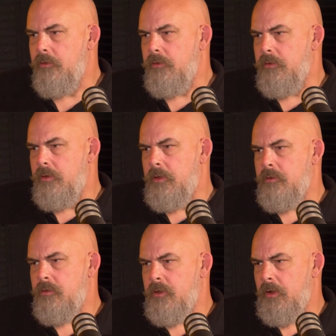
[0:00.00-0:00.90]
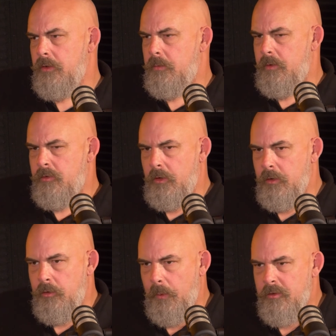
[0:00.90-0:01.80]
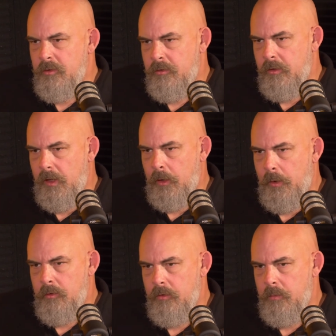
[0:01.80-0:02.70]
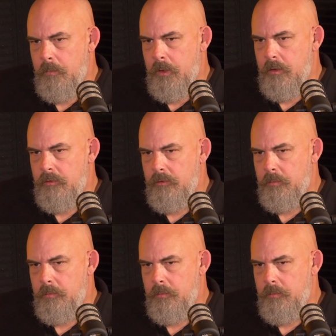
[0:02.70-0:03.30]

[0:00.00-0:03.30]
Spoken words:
There's kind of two answers to that question, because